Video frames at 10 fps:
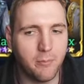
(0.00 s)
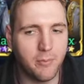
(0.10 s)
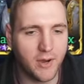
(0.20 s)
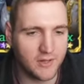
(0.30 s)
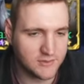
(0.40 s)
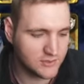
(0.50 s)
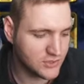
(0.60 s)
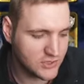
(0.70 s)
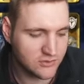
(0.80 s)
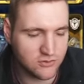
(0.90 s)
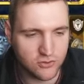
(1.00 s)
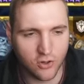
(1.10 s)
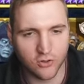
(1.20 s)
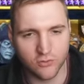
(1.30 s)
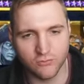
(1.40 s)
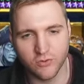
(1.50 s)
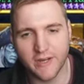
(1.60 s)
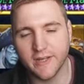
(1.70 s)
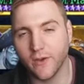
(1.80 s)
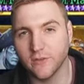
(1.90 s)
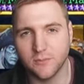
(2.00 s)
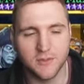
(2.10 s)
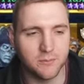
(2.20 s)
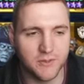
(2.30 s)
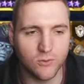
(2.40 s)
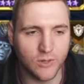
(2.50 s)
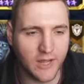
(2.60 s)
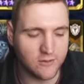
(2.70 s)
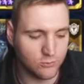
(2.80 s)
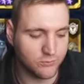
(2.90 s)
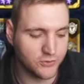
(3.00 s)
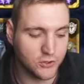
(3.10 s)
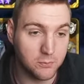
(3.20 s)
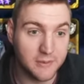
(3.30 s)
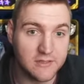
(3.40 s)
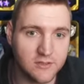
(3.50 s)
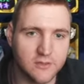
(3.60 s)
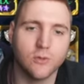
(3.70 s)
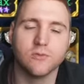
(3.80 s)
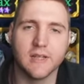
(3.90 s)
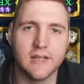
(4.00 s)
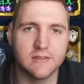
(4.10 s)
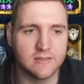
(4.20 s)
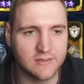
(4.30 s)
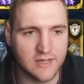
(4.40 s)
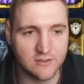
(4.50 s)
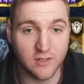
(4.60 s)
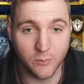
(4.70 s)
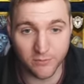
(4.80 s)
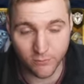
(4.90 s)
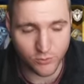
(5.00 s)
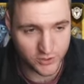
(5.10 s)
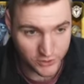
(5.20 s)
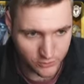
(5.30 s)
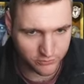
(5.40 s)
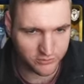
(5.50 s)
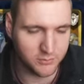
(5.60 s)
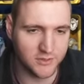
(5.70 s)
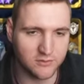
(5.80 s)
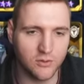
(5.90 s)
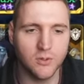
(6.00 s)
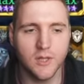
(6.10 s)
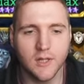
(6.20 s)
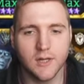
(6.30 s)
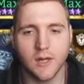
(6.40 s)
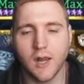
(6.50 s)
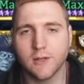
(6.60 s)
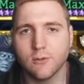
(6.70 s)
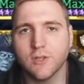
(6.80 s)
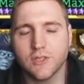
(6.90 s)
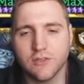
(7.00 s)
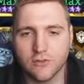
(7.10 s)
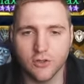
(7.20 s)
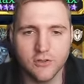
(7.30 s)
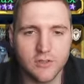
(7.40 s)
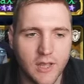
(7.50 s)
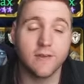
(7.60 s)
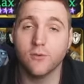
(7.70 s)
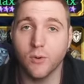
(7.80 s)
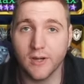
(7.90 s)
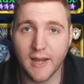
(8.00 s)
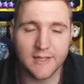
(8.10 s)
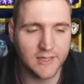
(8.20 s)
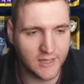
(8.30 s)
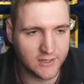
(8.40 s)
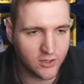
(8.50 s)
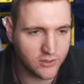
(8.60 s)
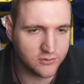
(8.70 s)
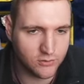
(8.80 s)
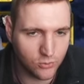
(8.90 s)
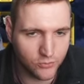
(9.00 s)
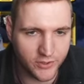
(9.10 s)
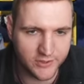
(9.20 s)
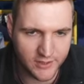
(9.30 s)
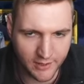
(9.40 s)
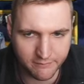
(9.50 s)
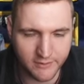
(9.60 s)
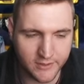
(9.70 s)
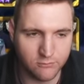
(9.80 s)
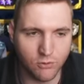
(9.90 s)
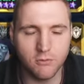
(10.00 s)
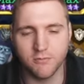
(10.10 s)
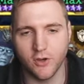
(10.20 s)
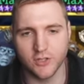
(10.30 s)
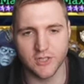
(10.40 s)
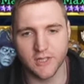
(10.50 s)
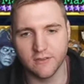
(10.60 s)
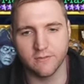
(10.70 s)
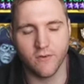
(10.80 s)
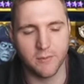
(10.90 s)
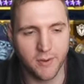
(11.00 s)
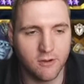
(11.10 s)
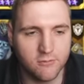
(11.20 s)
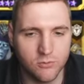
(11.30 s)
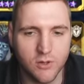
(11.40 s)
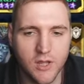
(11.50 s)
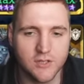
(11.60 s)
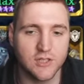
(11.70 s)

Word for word: But she's not really going to be the be-all end-all for you beating those later stages like we thought she used to be. So I do think she's good, and if you are lacking a cursed lord, then definitely roll for her. She is very powerful.